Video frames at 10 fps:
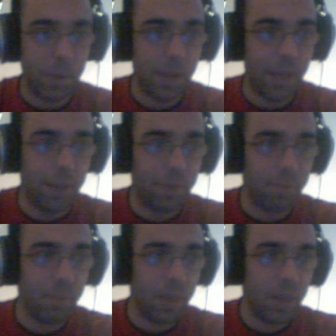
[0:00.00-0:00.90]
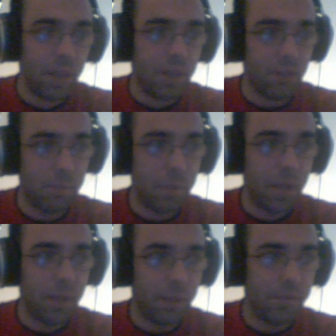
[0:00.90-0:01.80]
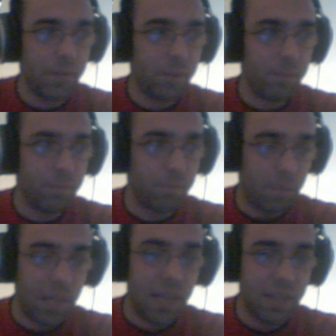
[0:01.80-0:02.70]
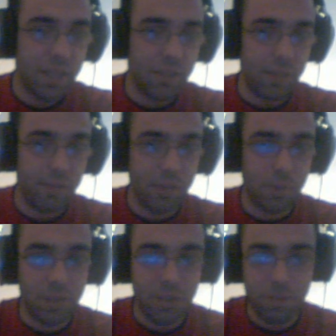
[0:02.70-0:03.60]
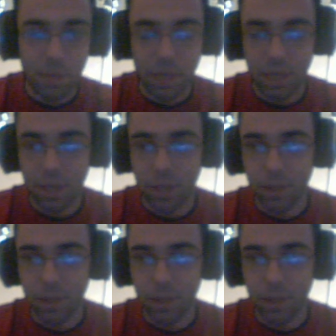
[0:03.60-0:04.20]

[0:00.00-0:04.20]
And some of my ideas are influenced by a